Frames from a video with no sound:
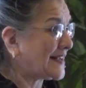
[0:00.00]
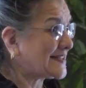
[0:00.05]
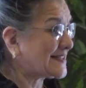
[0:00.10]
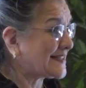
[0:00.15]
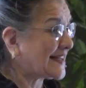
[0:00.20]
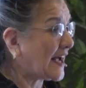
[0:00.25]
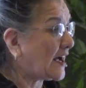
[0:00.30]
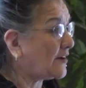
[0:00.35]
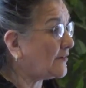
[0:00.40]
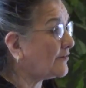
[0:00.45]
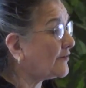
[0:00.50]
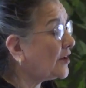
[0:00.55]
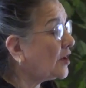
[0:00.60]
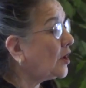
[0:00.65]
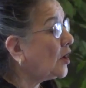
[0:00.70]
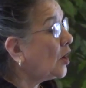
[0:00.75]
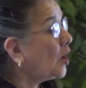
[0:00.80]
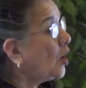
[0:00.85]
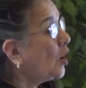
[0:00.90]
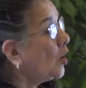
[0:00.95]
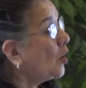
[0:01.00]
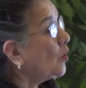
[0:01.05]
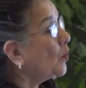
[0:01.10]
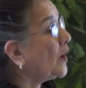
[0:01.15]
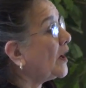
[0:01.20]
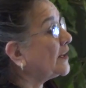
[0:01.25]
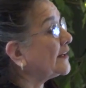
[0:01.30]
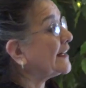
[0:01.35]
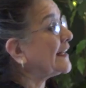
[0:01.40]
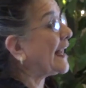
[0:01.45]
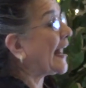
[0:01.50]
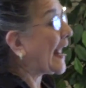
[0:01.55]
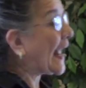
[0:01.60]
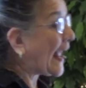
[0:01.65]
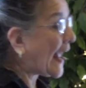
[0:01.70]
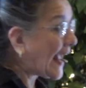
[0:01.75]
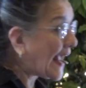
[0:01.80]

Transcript: myself. Well, in